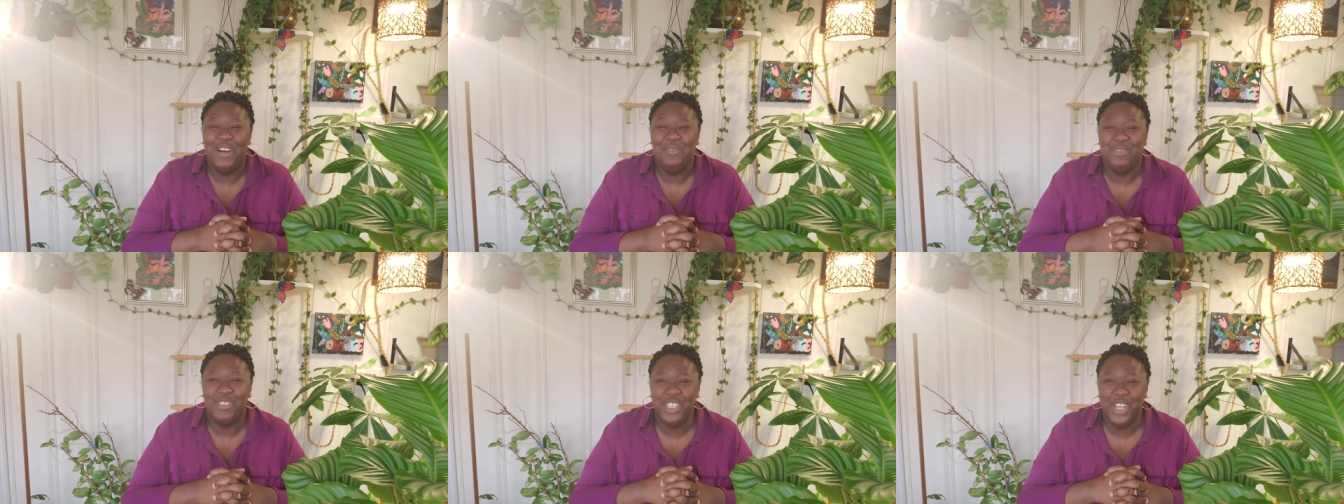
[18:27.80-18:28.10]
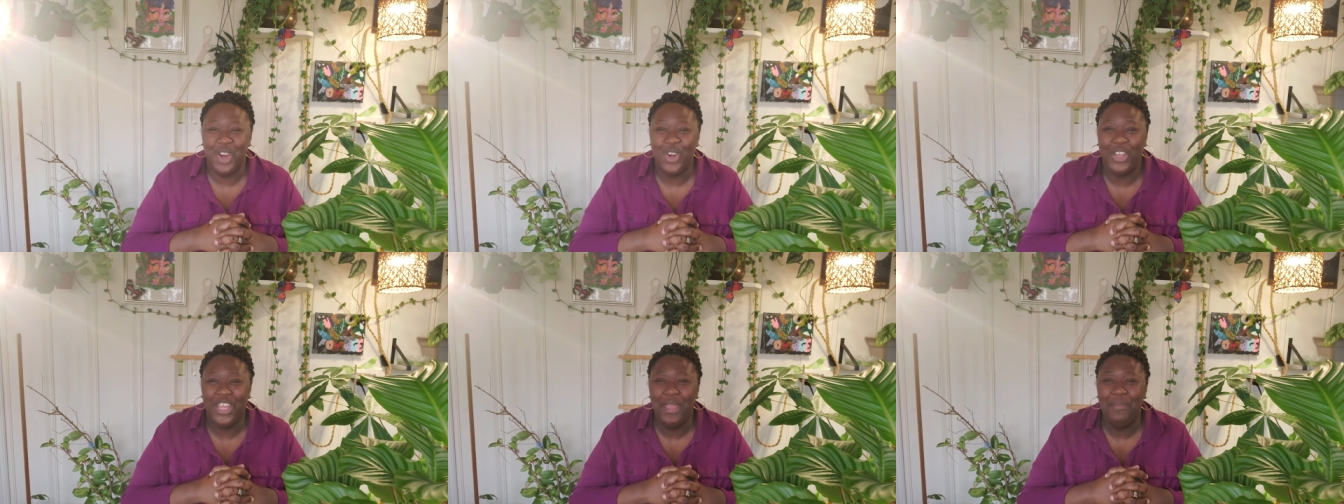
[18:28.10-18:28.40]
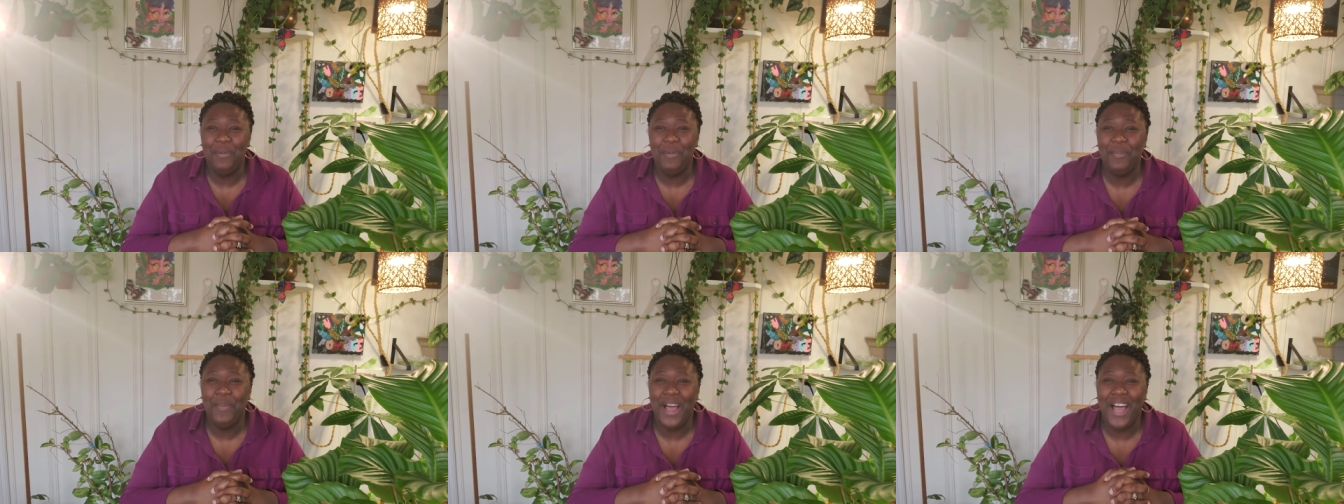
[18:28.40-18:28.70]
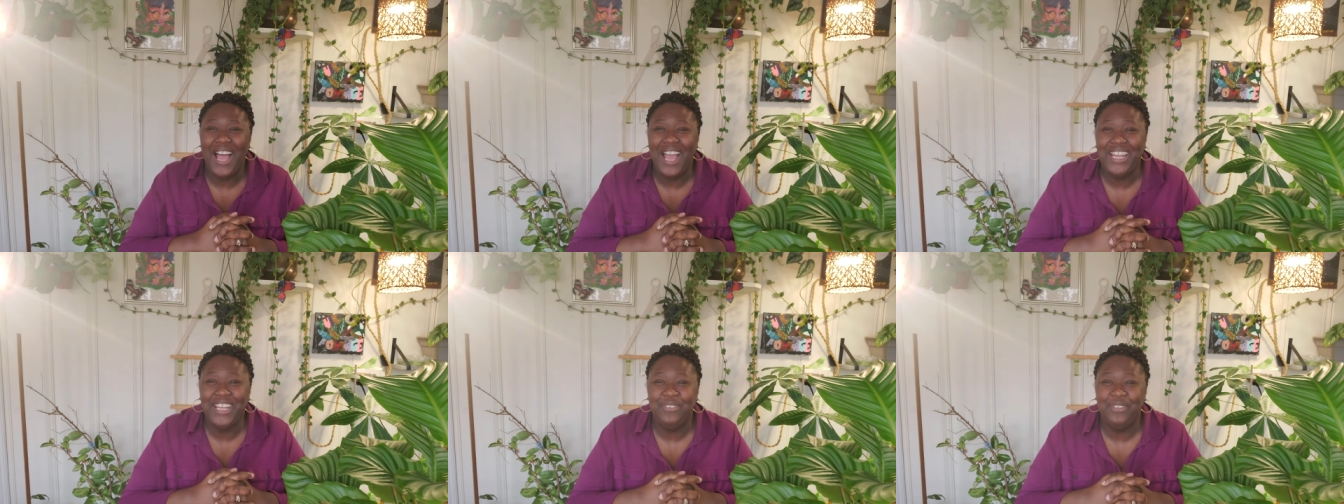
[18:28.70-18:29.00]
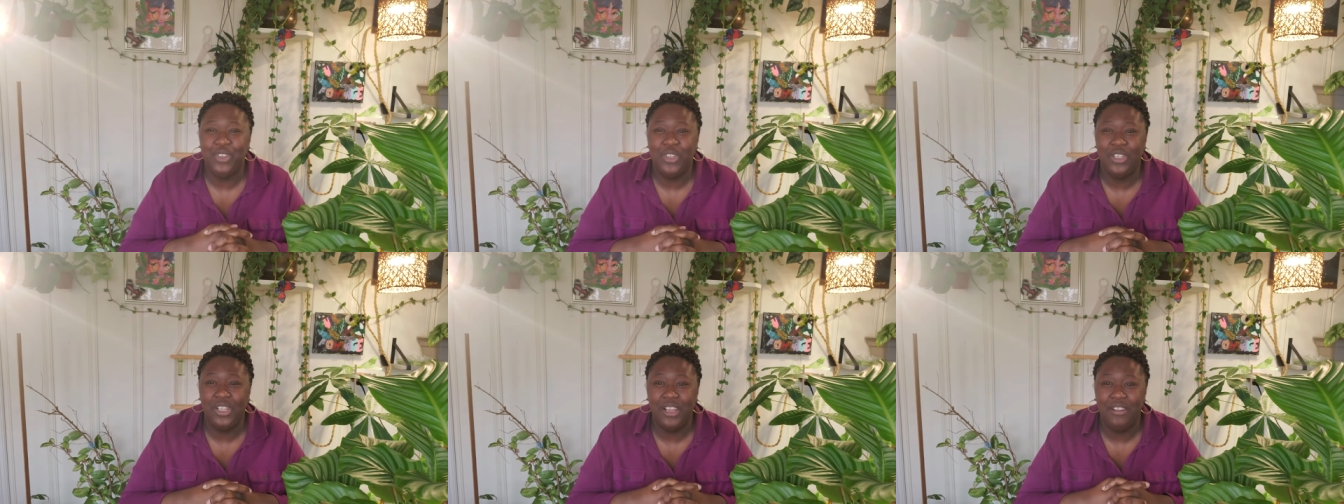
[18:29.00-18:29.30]
um, so keep in mind,
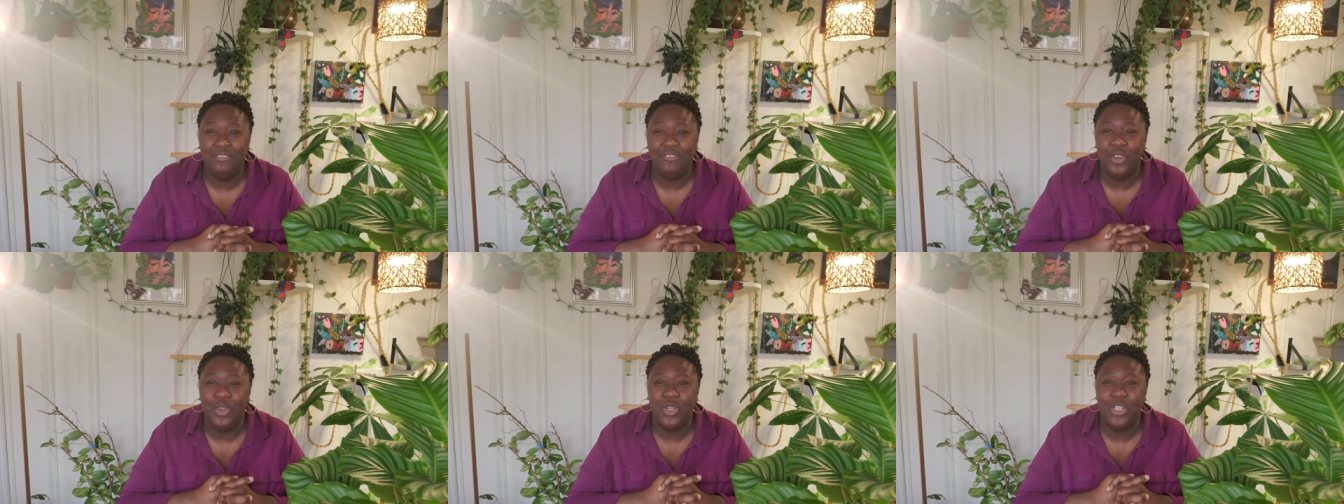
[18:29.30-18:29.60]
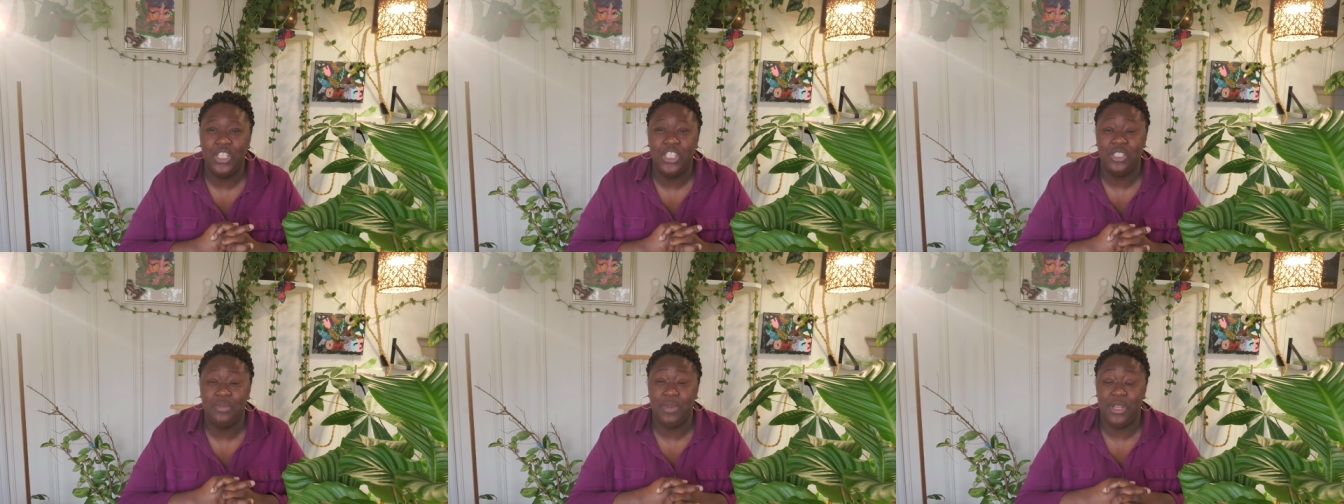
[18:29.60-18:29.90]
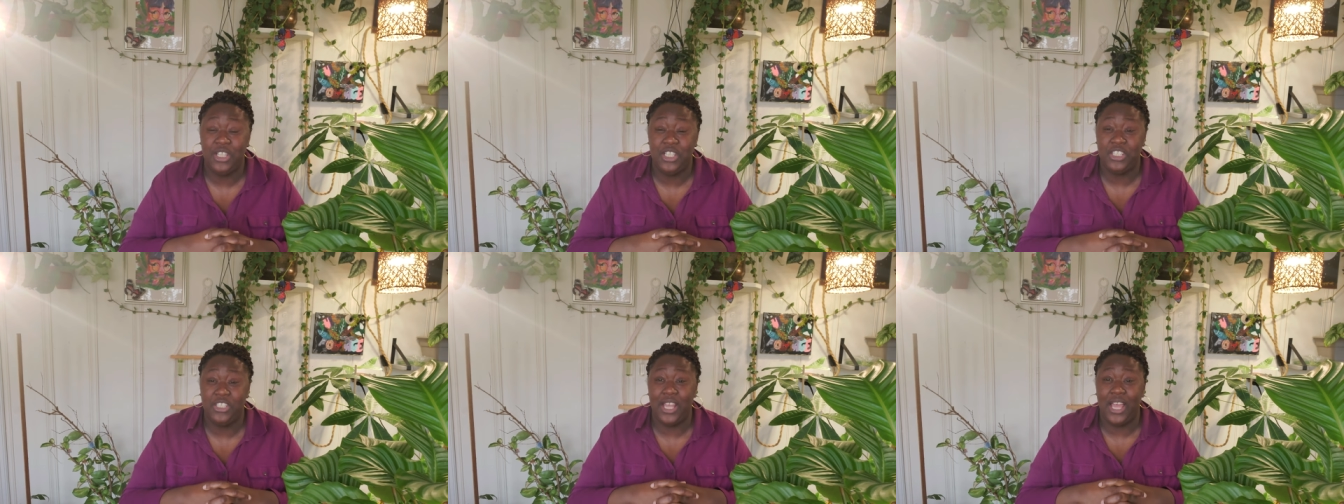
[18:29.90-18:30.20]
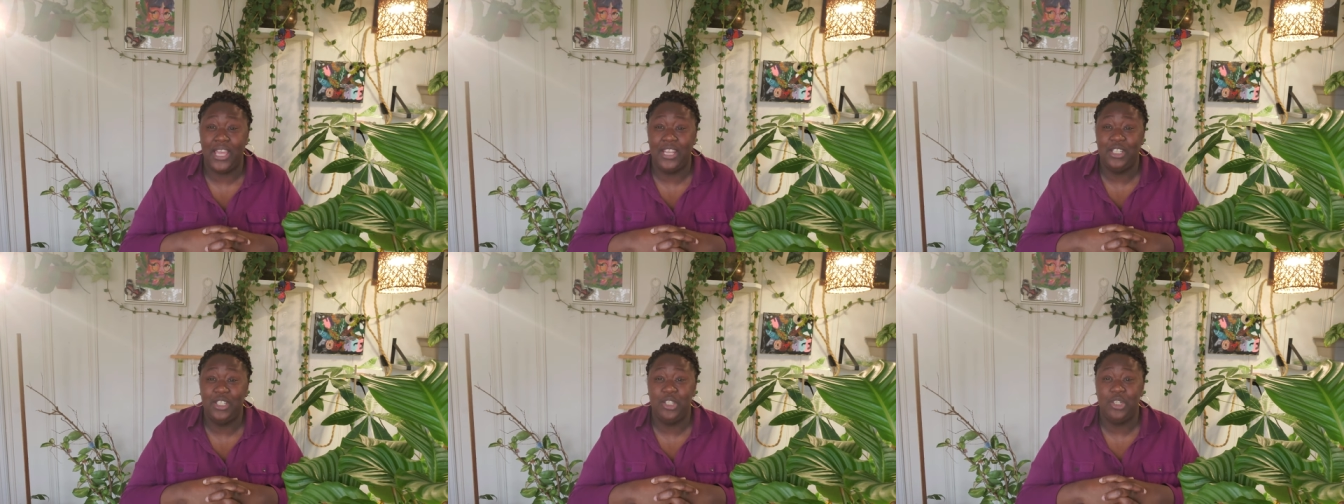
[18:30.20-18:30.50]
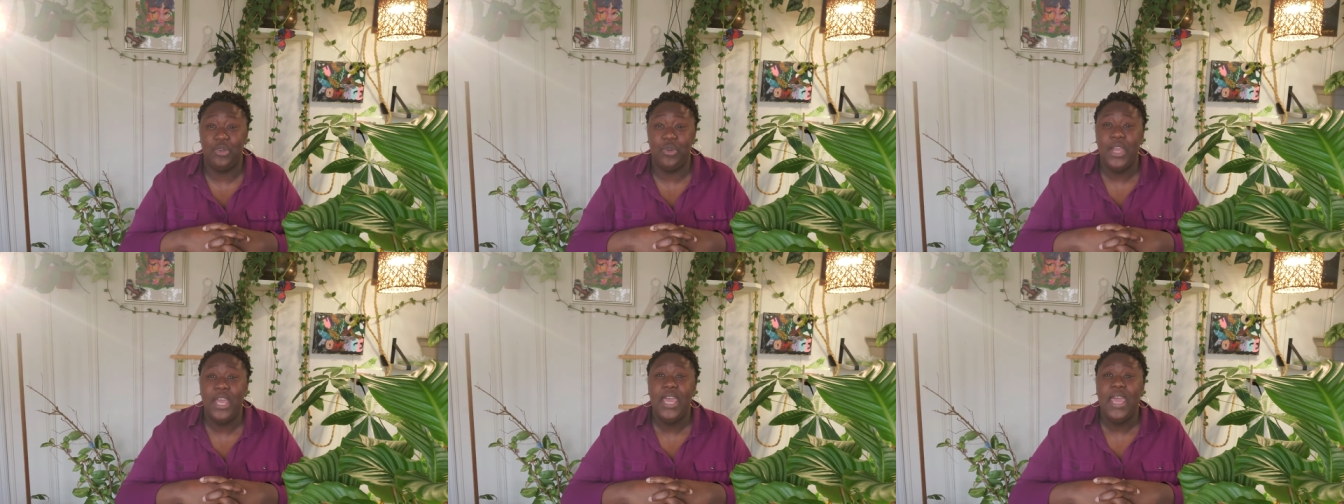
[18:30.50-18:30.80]
if you love foliage as much as I
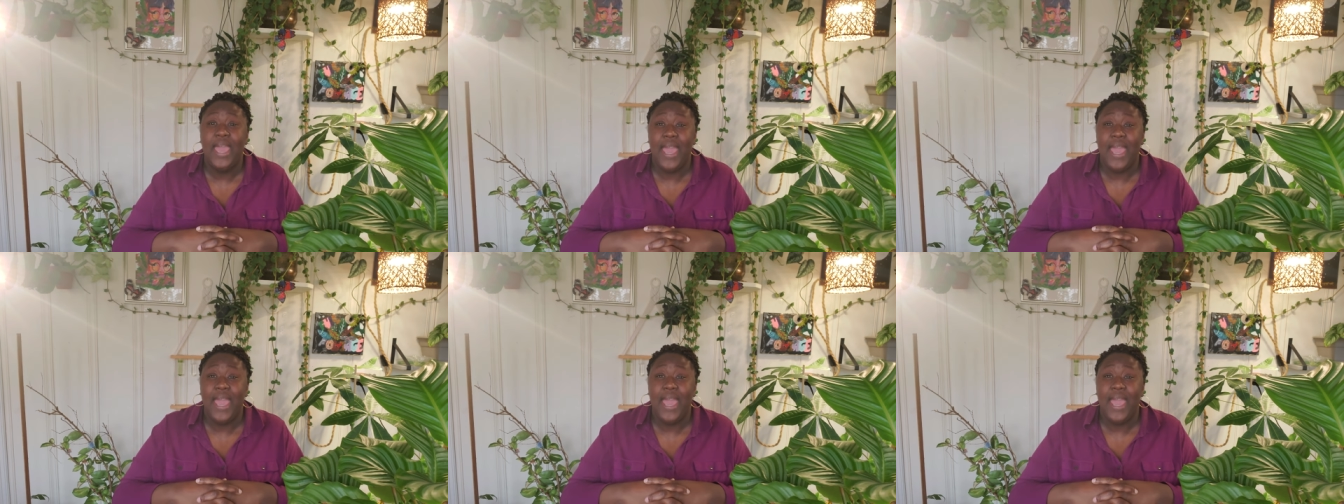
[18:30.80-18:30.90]
do,